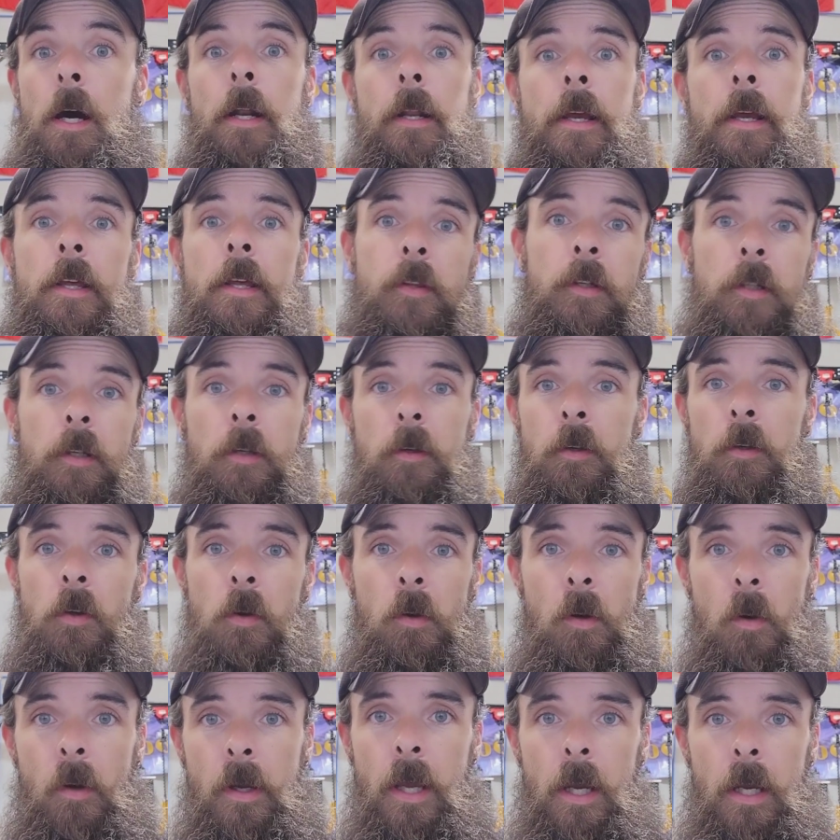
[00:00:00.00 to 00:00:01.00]
Anthony, are you
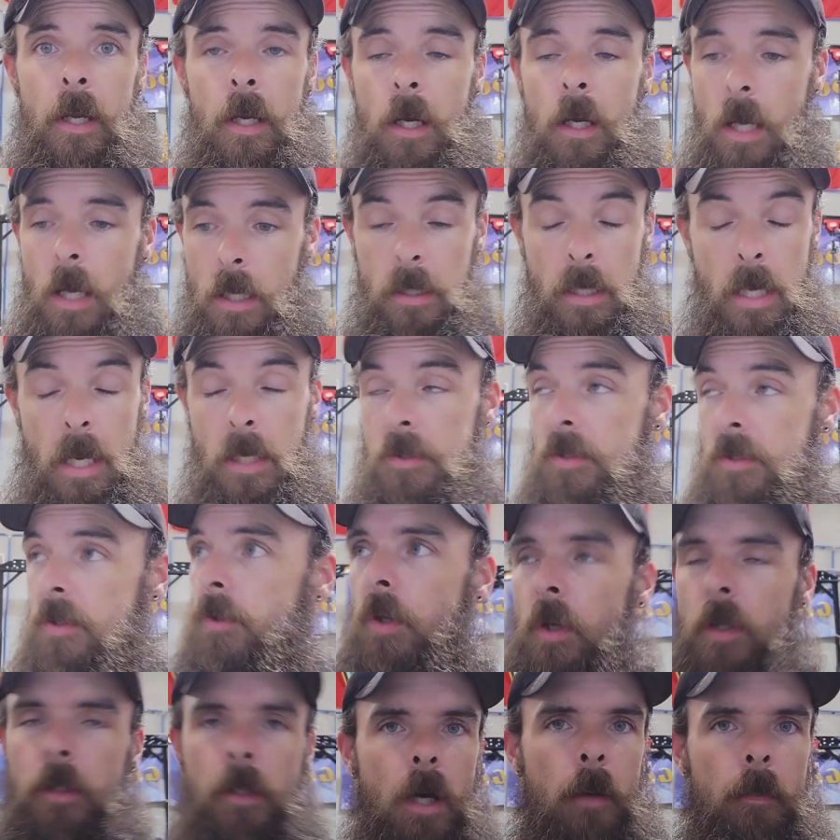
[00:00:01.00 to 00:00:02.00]
okay? And I
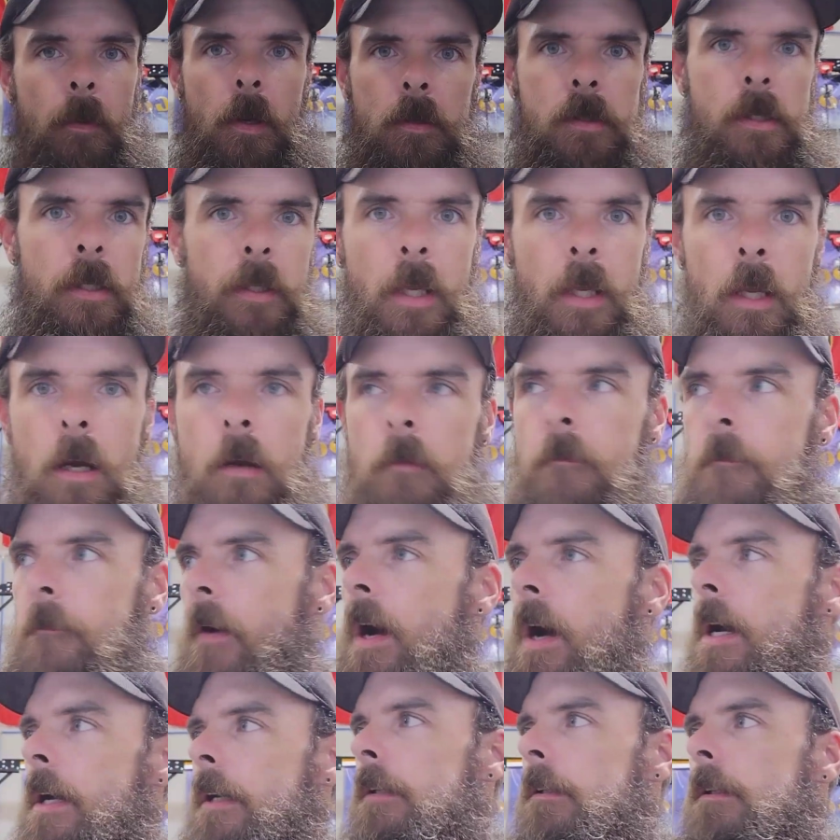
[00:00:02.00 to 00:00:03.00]
stood up and I was like, yeah, I'm
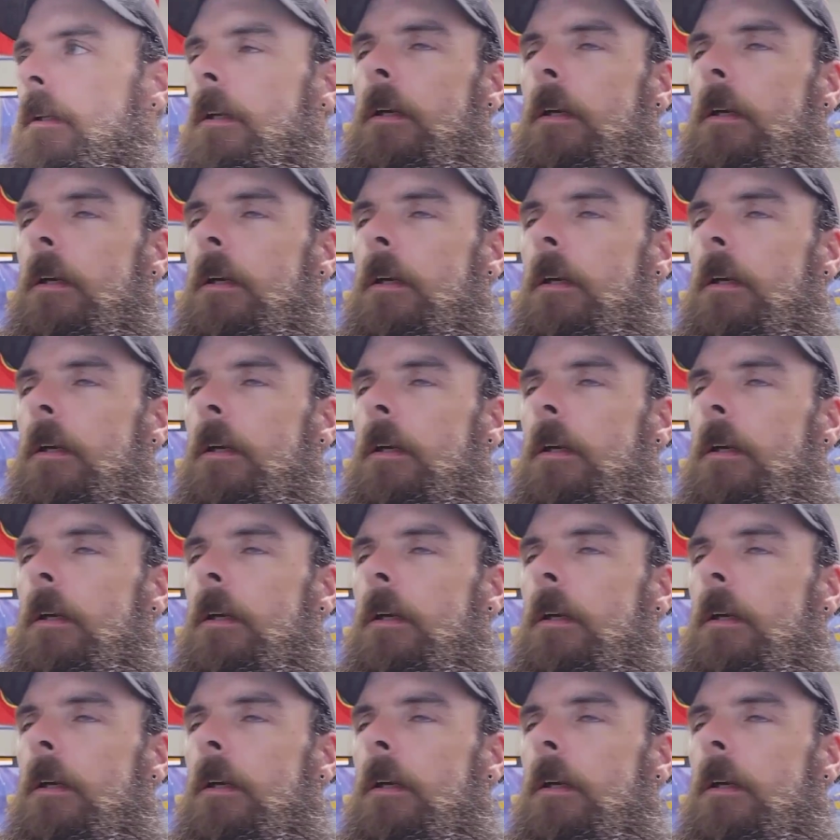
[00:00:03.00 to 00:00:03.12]
fine.